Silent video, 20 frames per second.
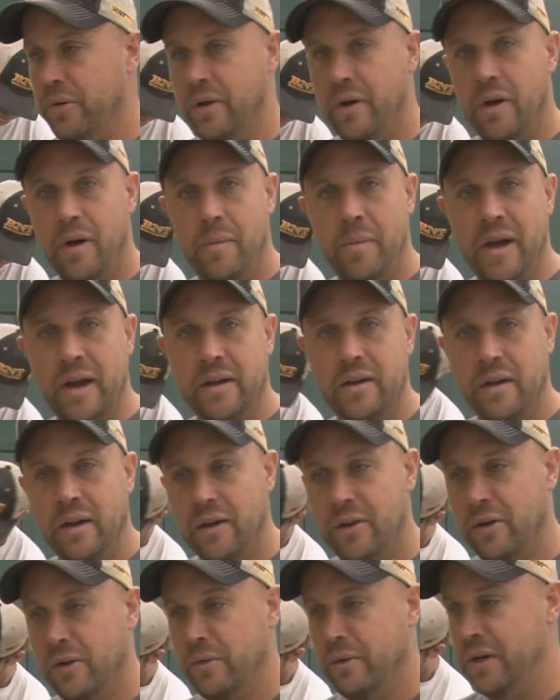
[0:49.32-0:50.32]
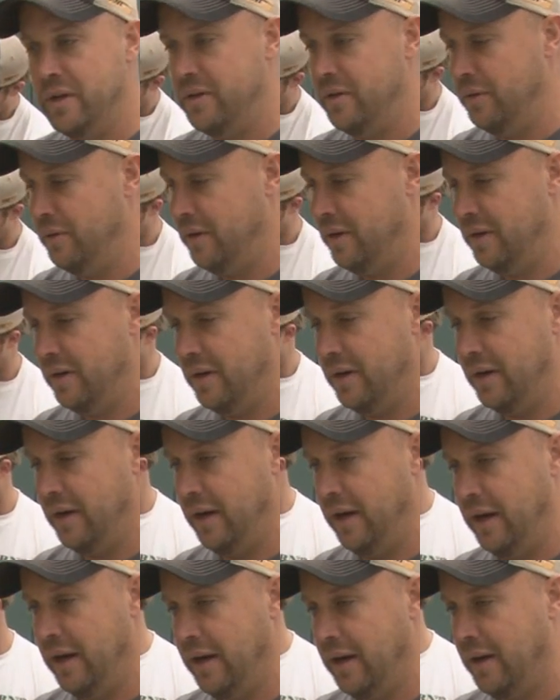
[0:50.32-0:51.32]
all back together and retune it.
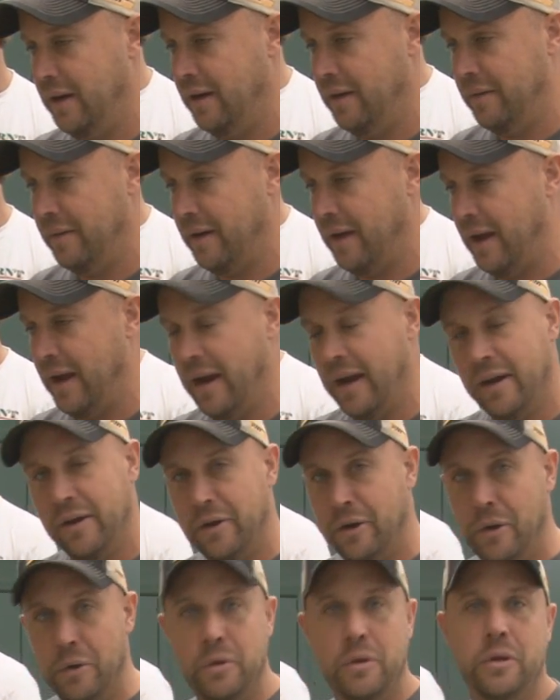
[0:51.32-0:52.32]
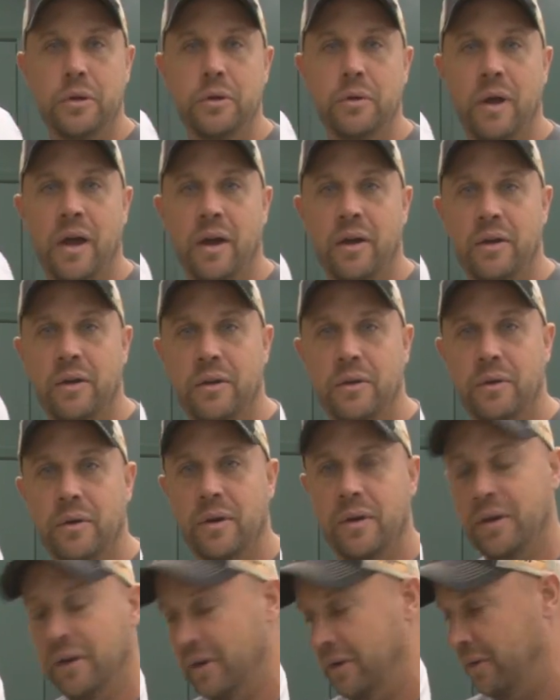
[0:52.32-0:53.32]
And I had no clue how to do it,
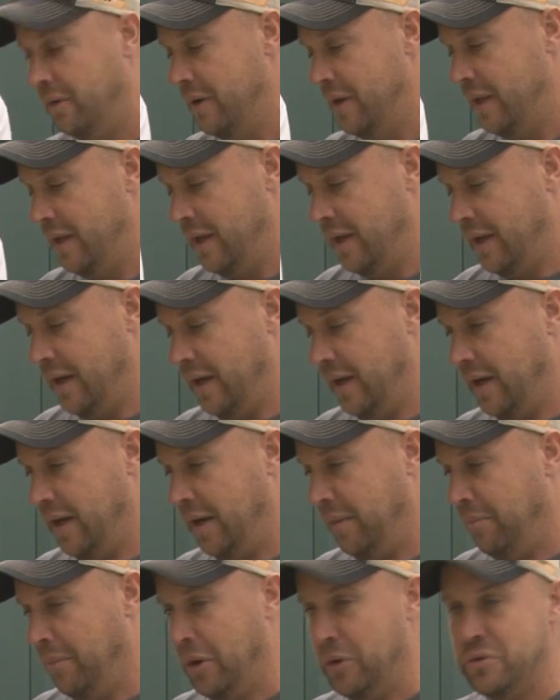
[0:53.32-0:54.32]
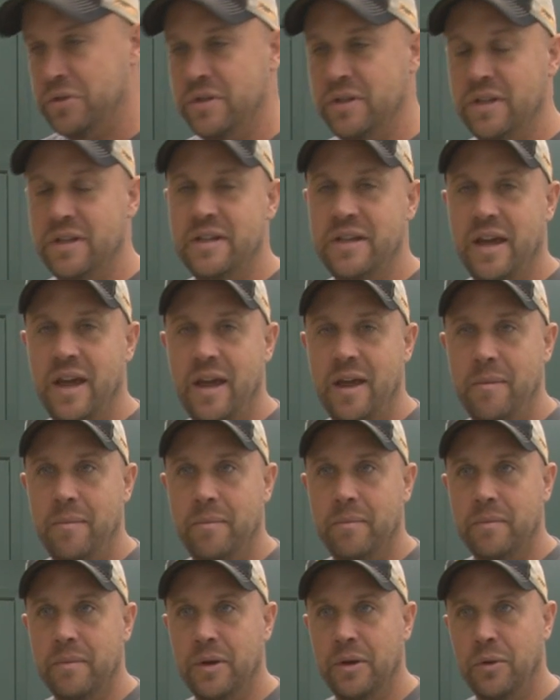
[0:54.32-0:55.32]
you know. And most of the time,
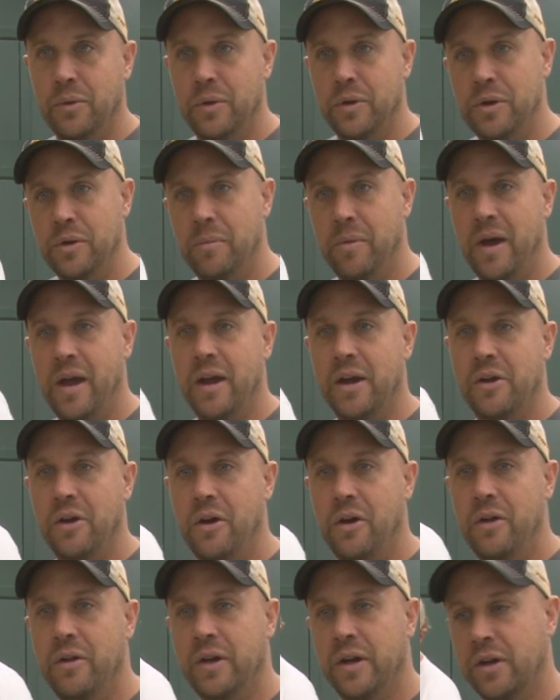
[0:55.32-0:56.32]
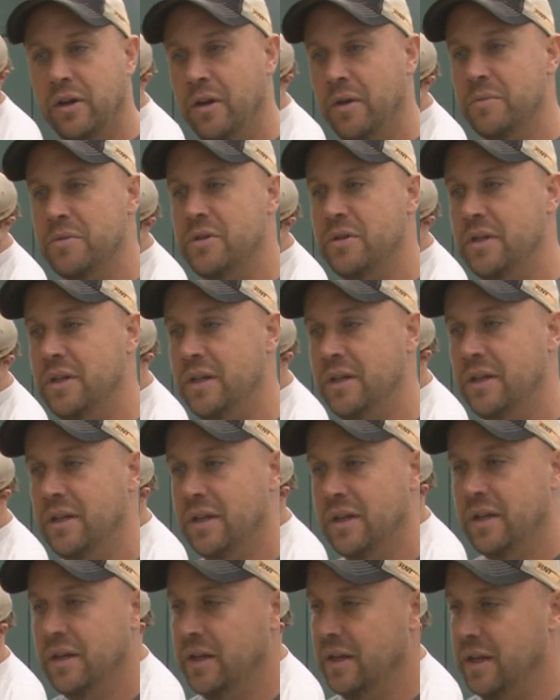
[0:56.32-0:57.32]
you know, when you buy a call and it comes to you,
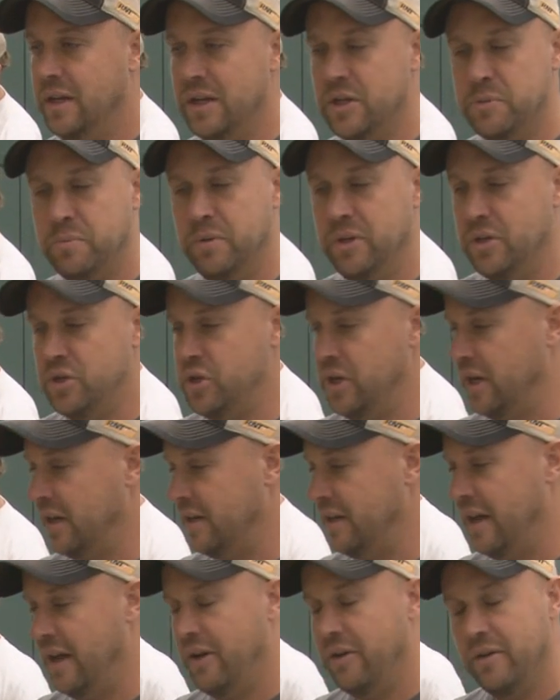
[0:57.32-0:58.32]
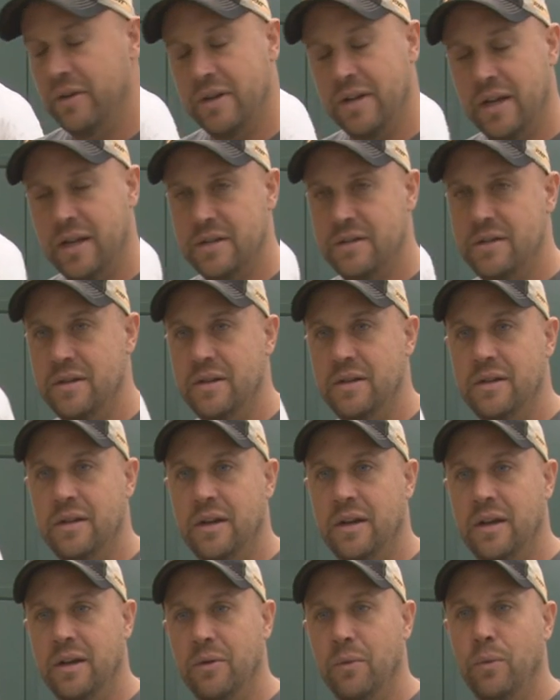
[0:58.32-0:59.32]
it's been checked out and tested and
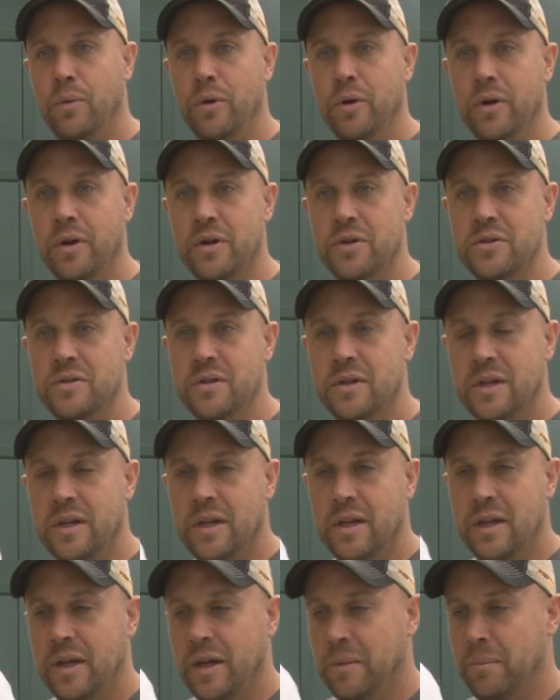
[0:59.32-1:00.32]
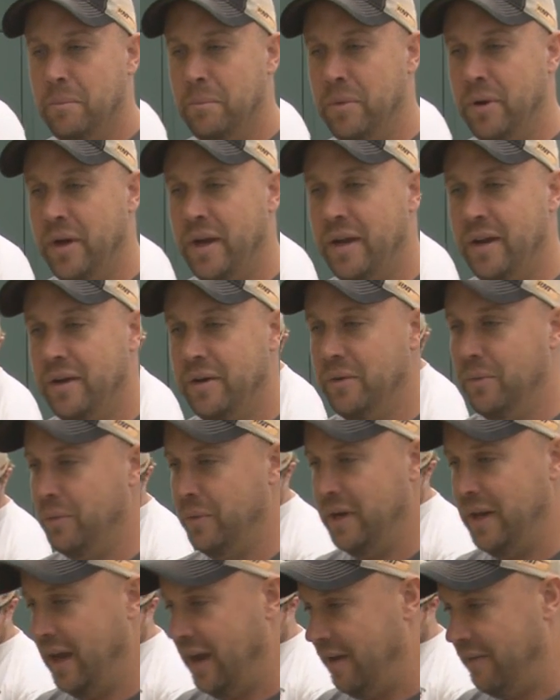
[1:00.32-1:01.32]
it works. But we
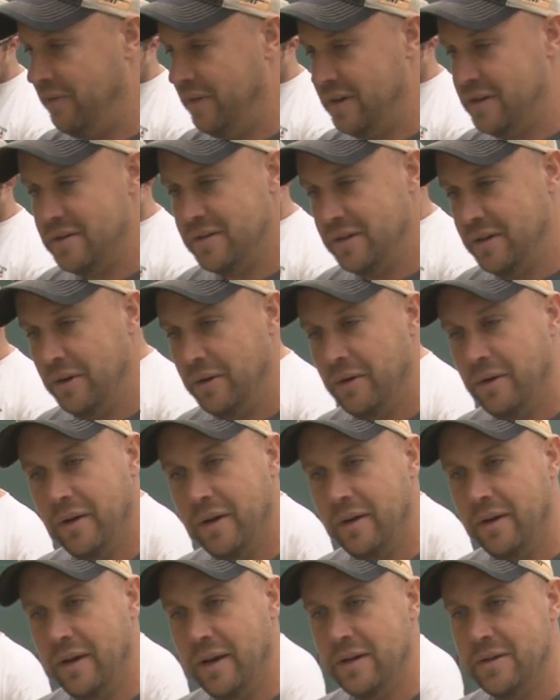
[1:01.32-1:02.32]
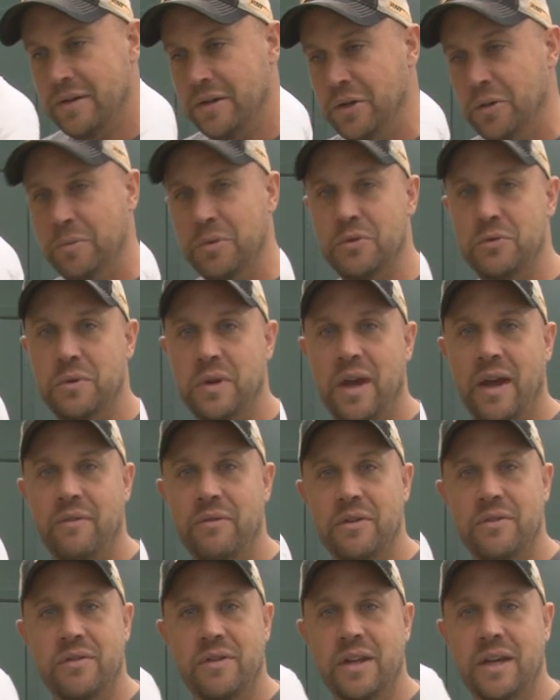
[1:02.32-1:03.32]
have this, you know, as humans, we have
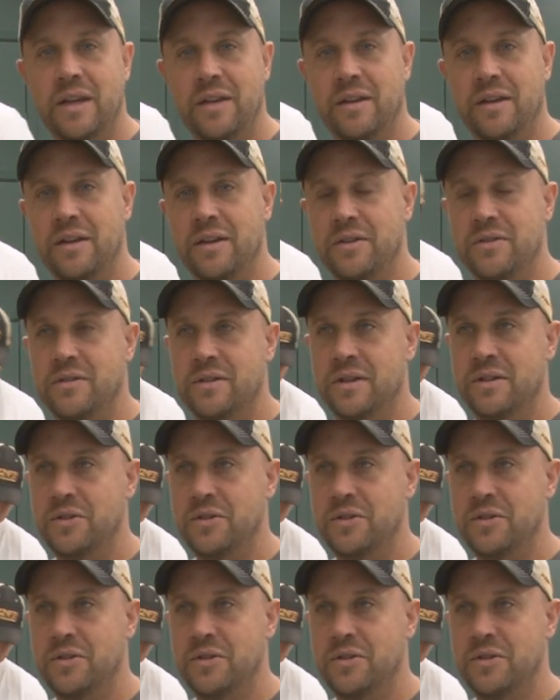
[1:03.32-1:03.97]
this thing that it's